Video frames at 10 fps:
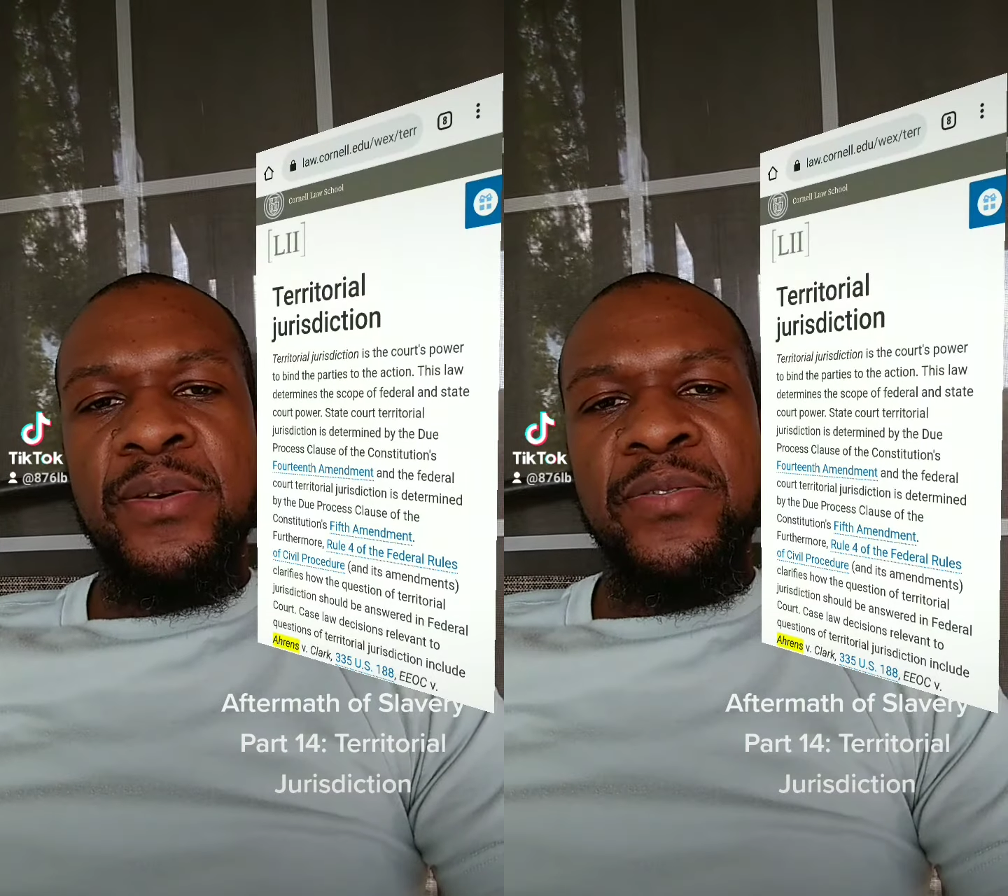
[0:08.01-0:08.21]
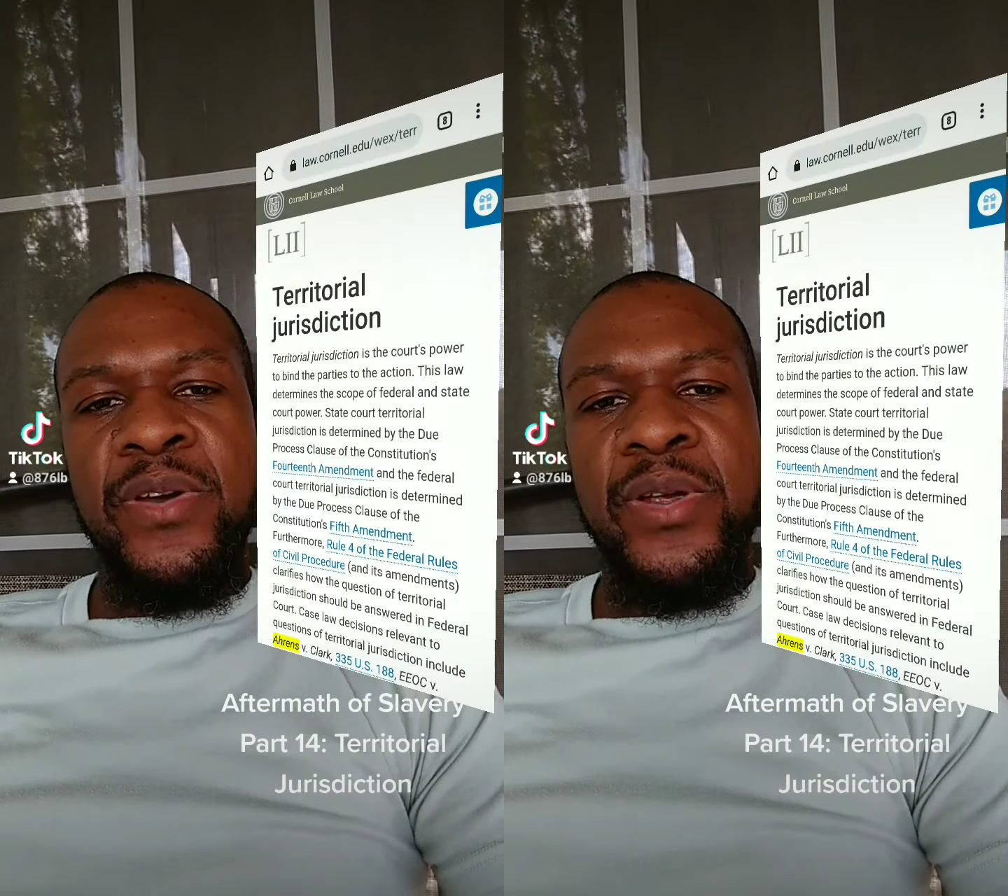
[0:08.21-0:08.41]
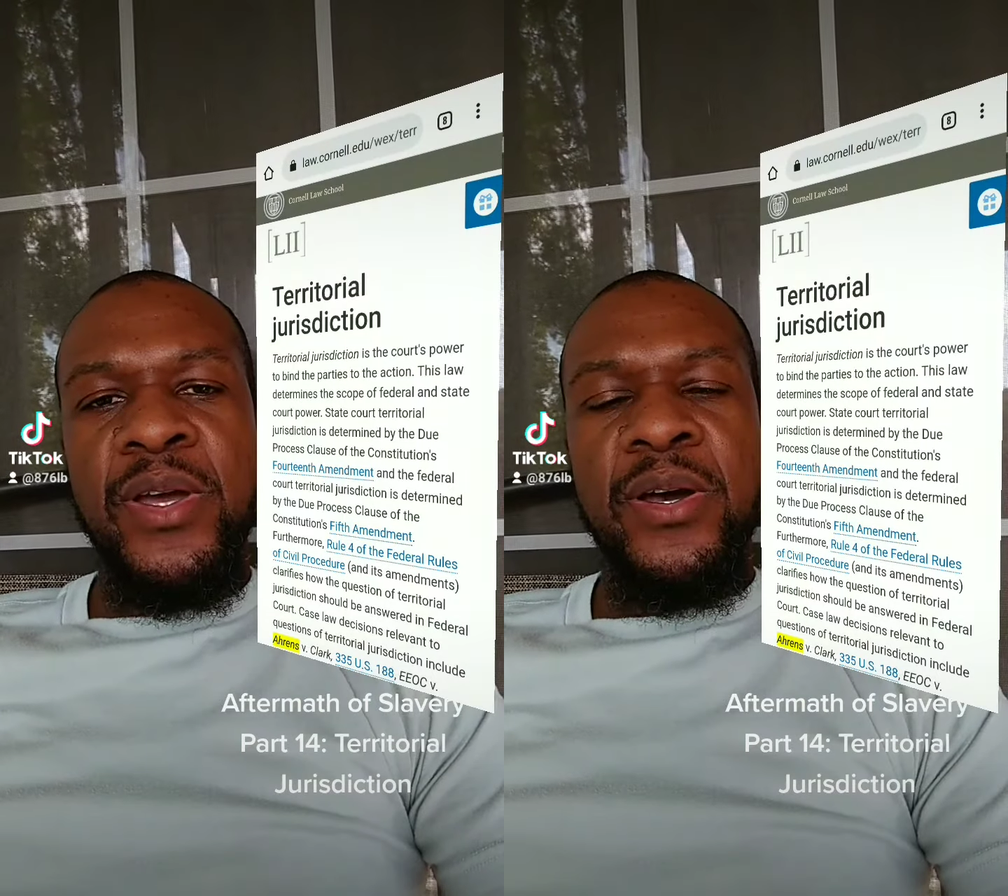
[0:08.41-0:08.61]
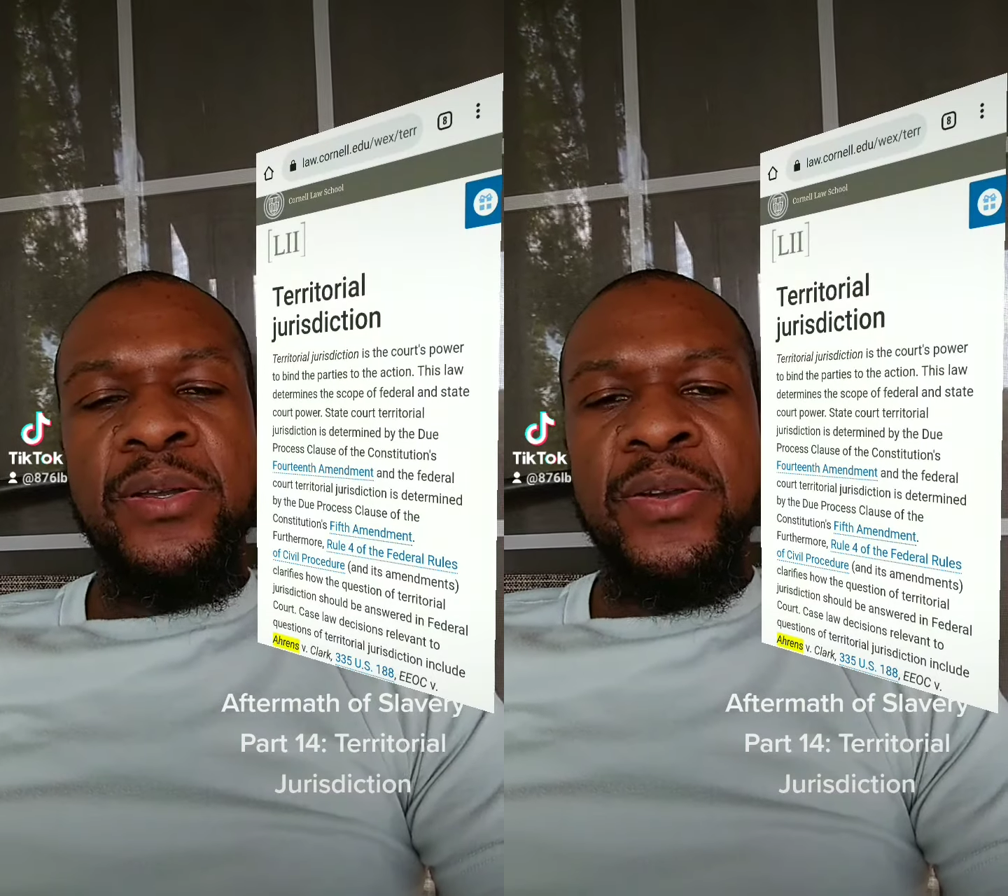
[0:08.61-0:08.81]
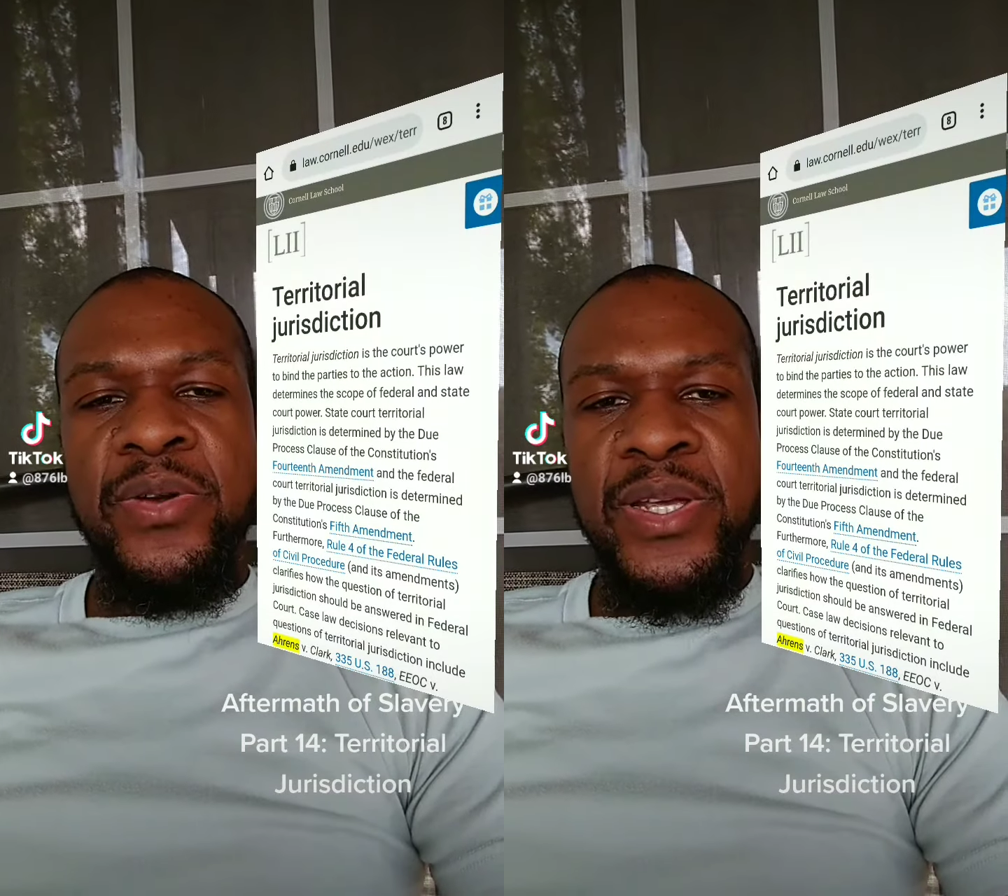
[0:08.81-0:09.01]
very
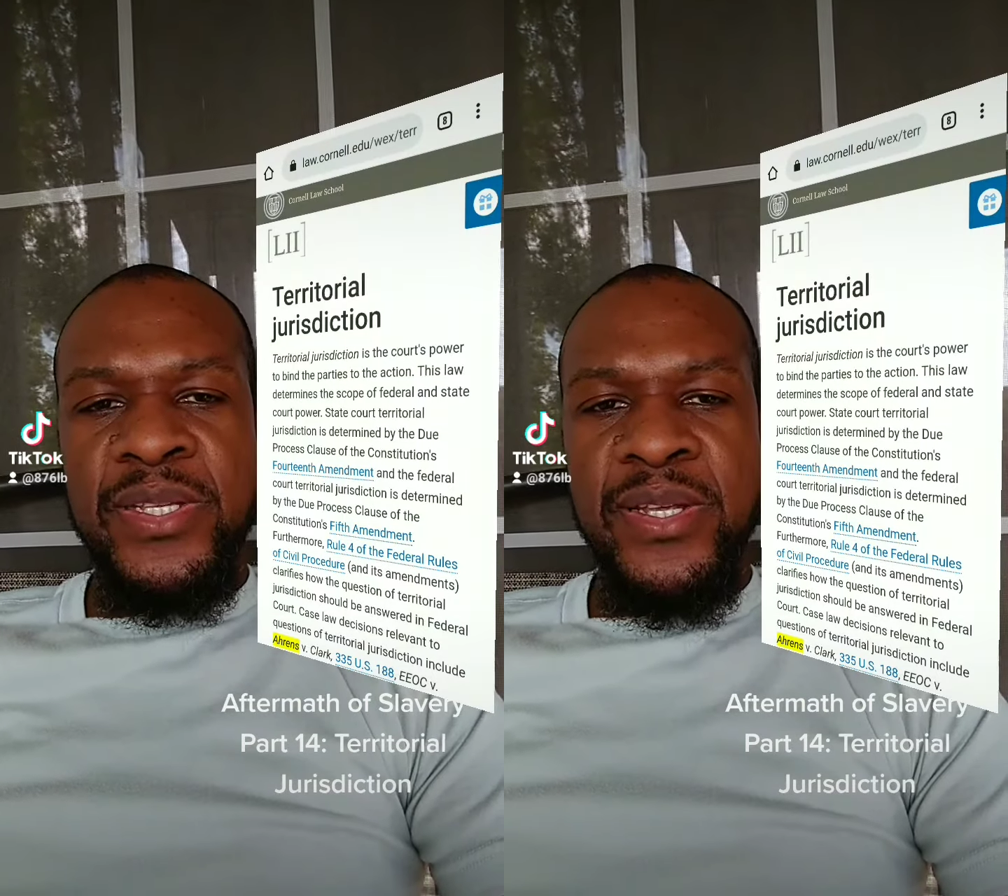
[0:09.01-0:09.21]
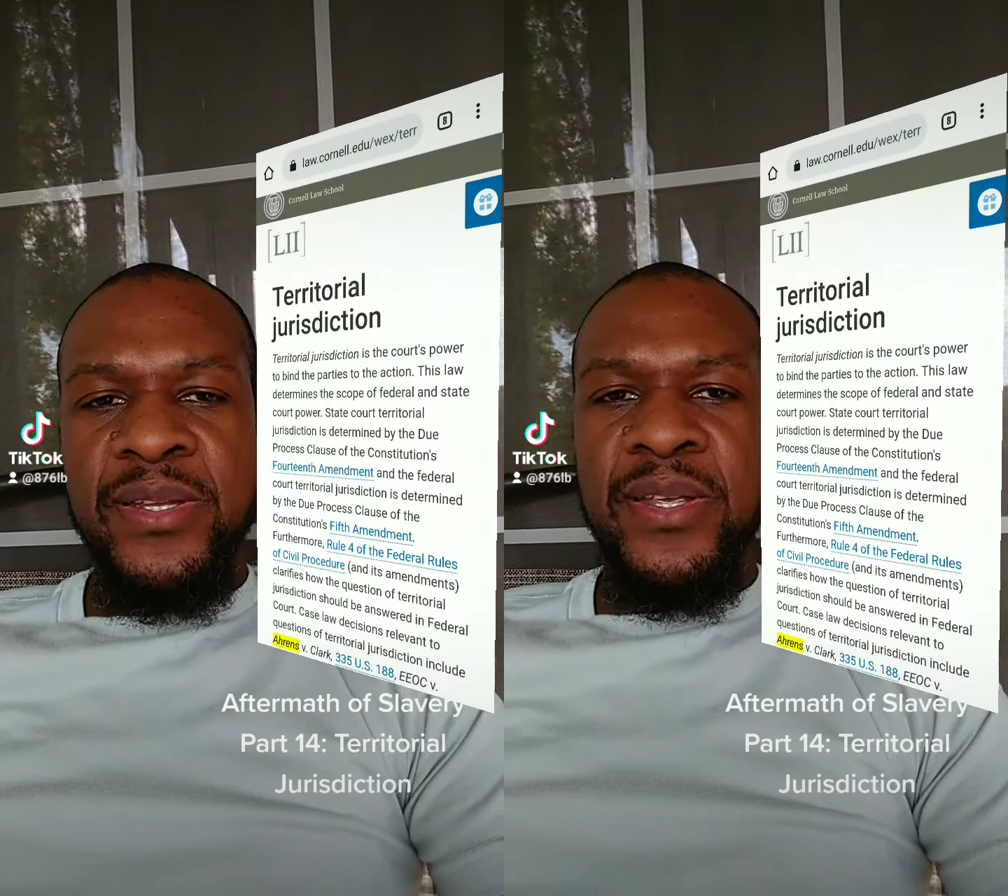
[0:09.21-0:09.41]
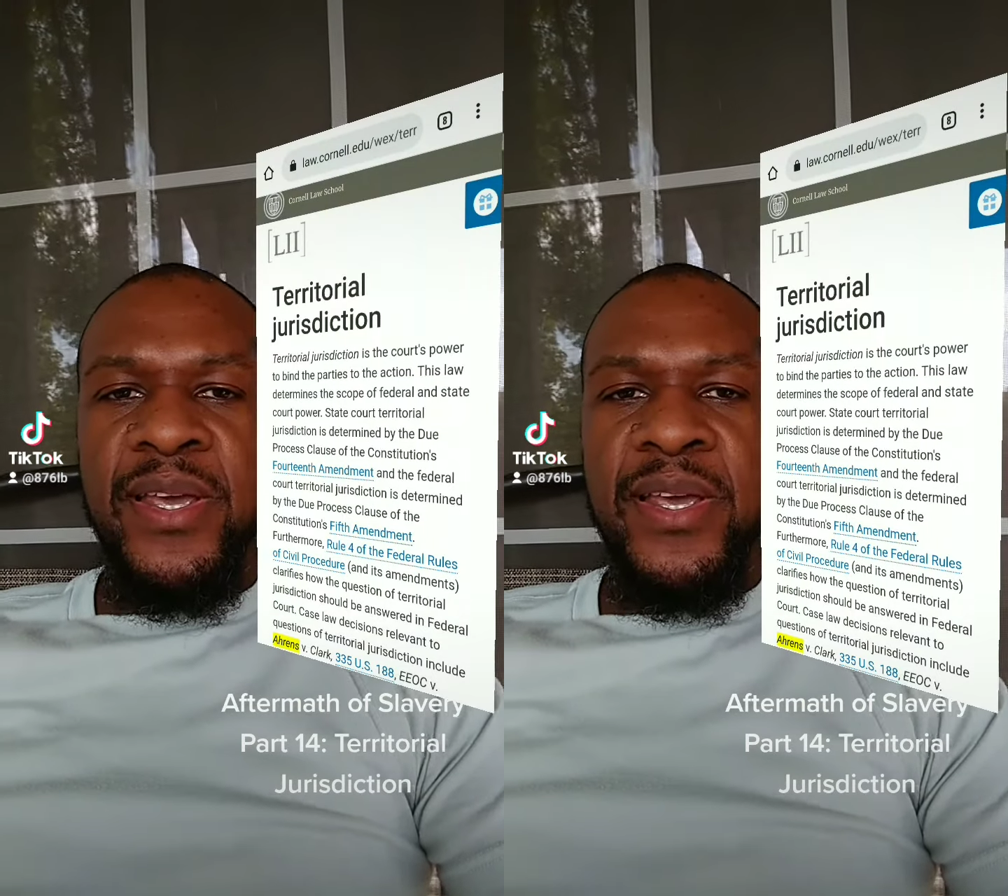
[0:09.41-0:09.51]
underrated